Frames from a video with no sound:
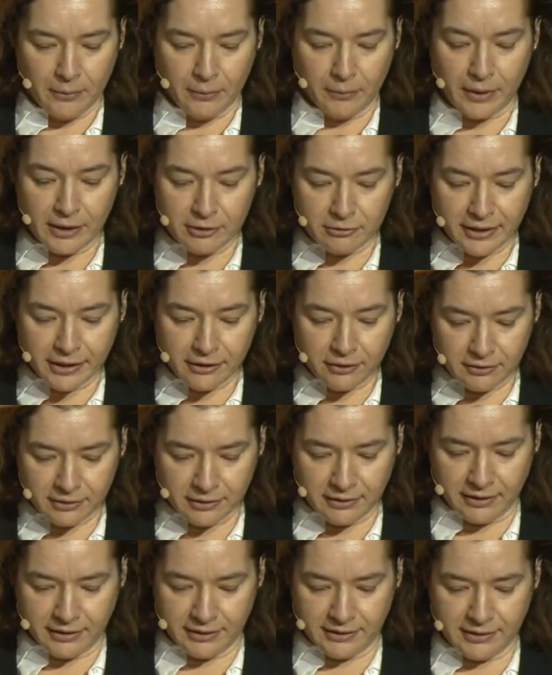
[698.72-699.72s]
While
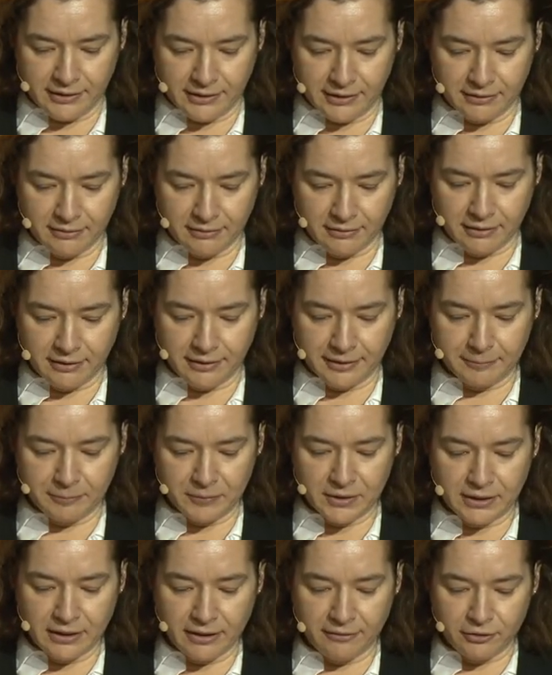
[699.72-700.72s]
recognizing
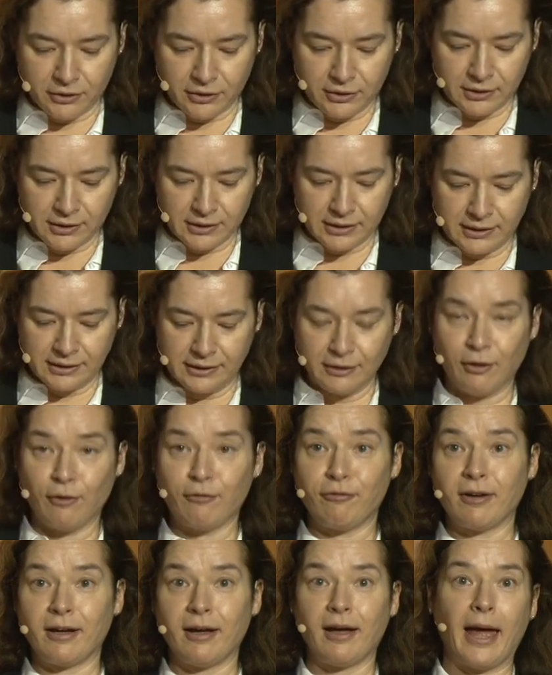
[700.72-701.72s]
the diversity
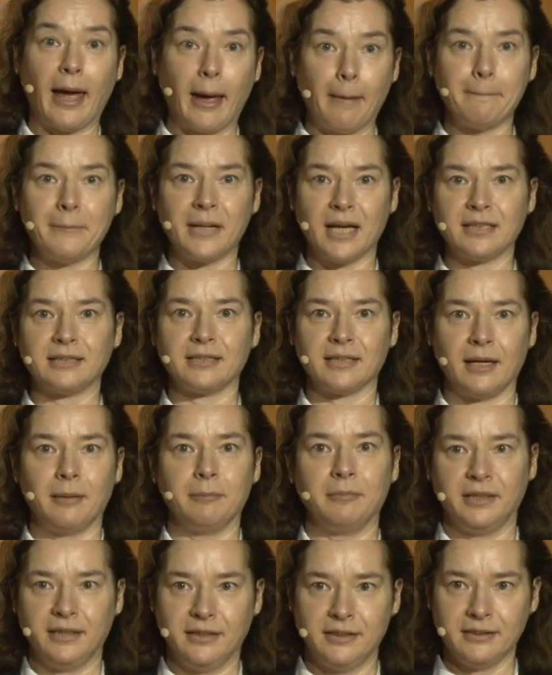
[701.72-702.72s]
of
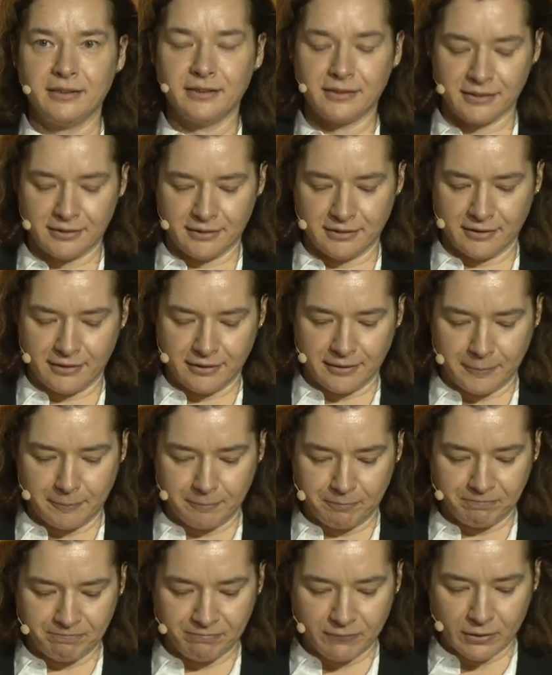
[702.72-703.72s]
MSMEs,
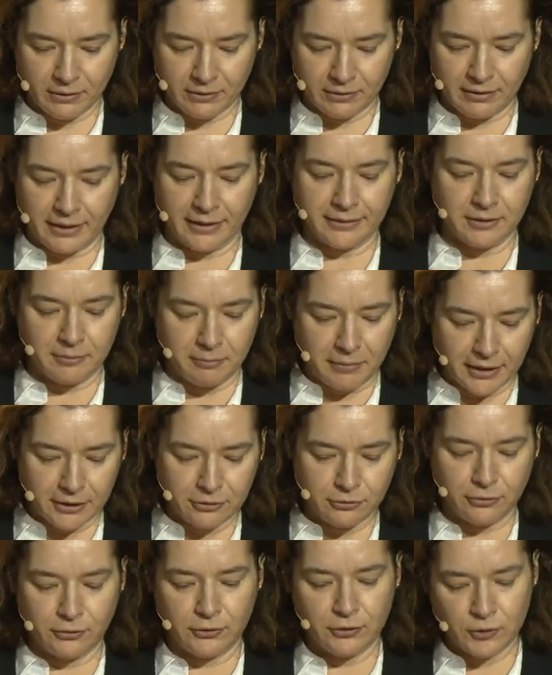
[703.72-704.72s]
like the
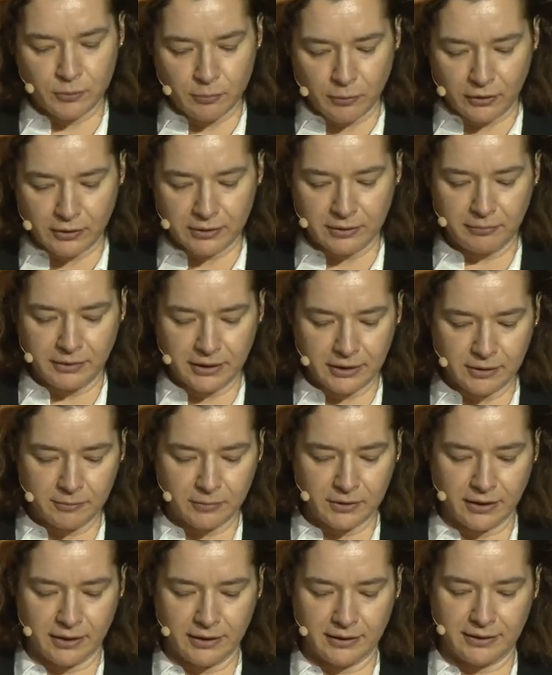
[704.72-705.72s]
micro, the small, the
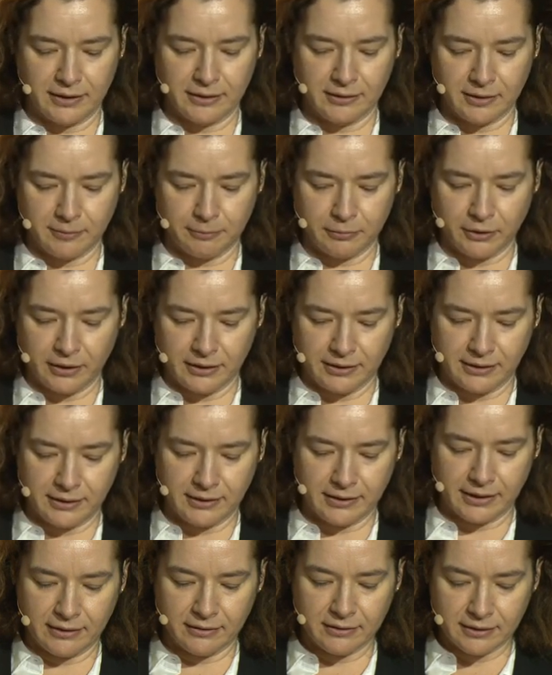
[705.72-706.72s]
medium-sized
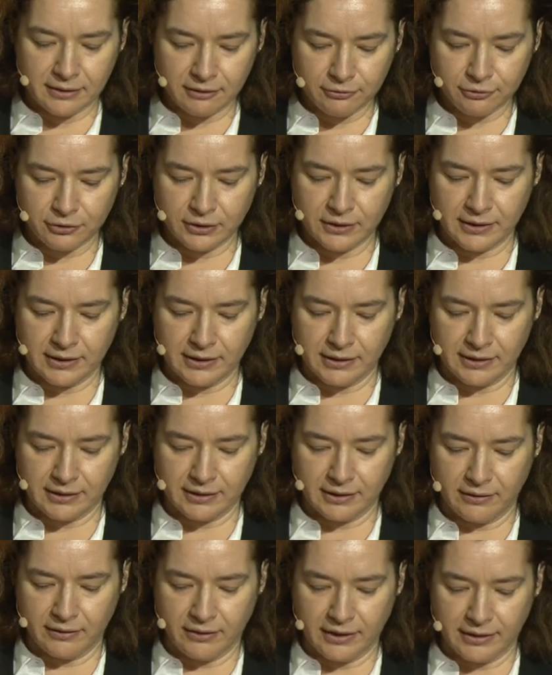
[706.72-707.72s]
enterprises, and the differences
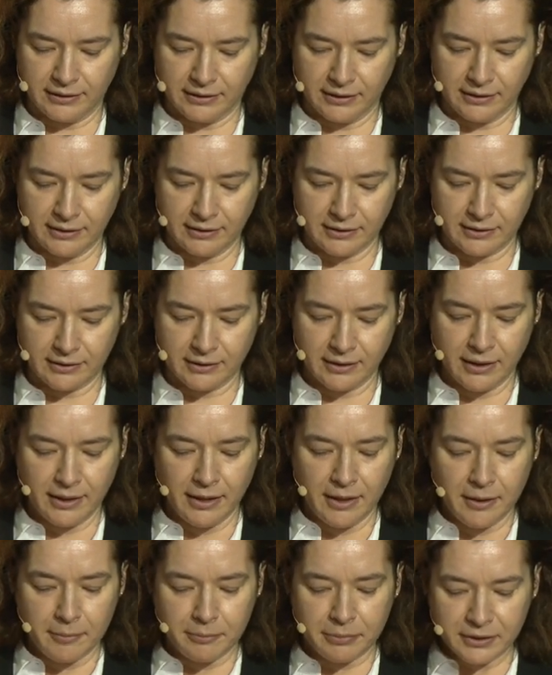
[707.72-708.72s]
in their needs,
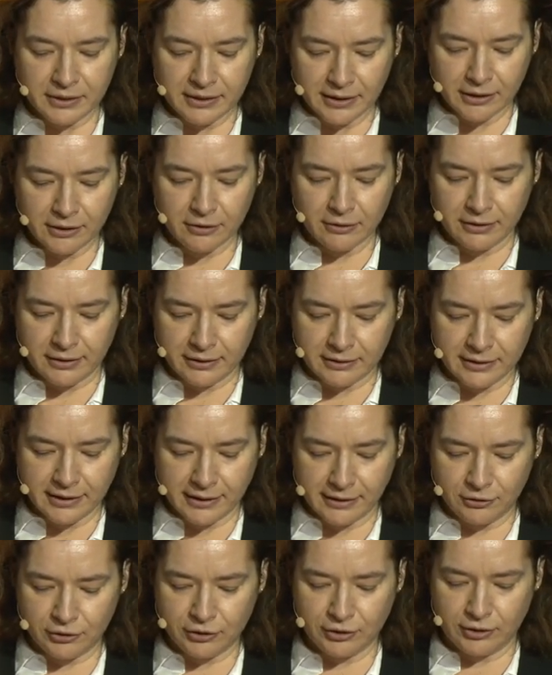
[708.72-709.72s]
particular
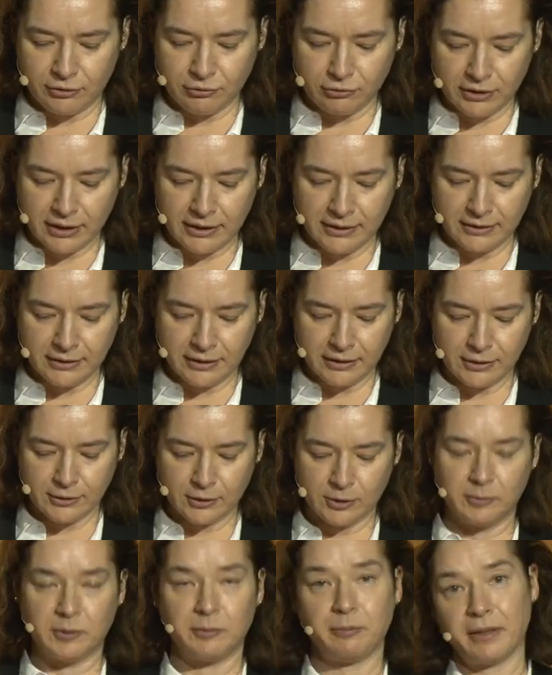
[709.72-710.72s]
attention really needs
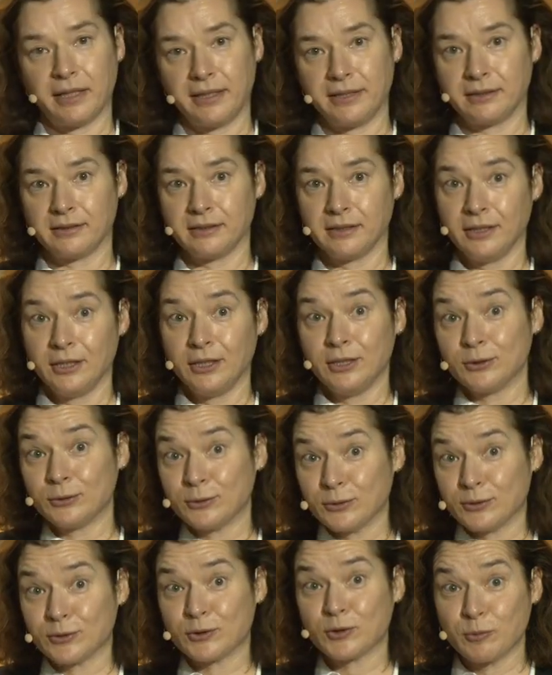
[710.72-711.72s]
to be paid
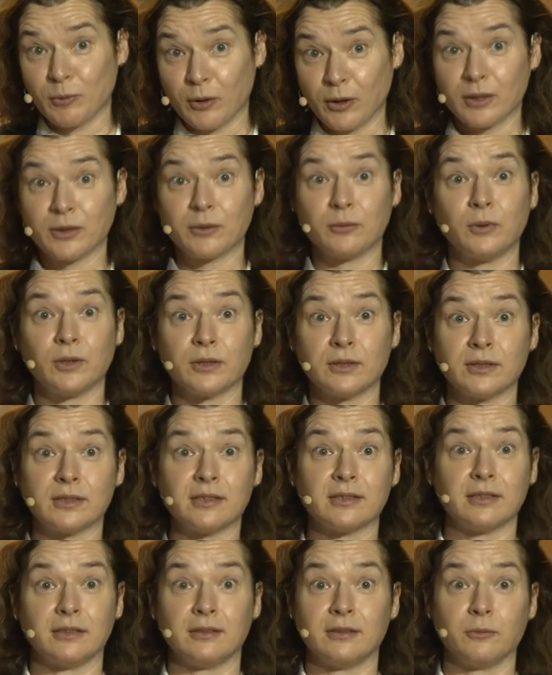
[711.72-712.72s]
to the smaller
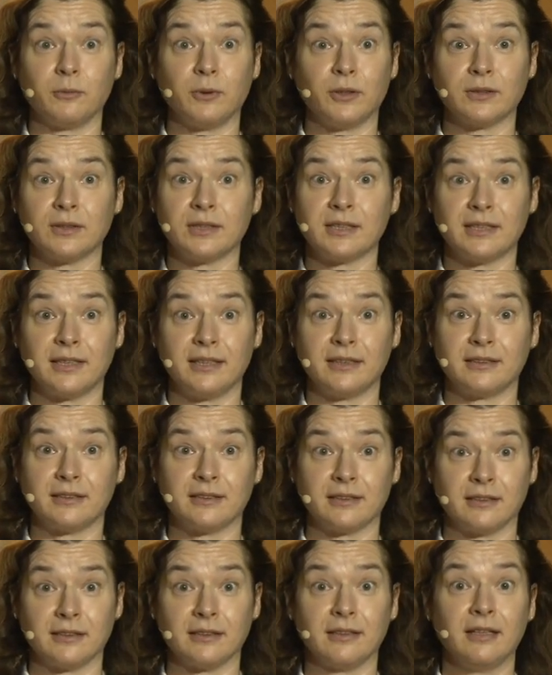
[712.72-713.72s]
ones, the ones that